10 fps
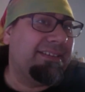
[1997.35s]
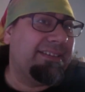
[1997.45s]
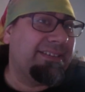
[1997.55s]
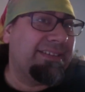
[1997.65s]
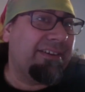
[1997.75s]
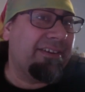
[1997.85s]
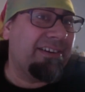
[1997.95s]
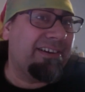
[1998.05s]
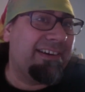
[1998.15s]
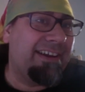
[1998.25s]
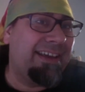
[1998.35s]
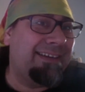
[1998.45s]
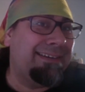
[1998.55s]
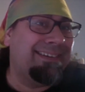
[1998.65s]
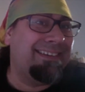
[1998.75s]
this year,
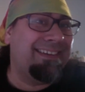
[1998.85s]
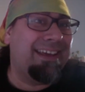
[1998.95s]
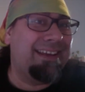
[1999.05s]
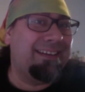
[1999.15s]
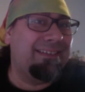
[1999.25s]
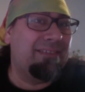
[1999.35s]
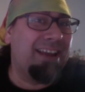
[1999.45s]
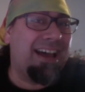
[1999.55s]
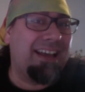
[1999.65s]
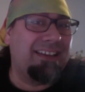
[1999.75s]
and not.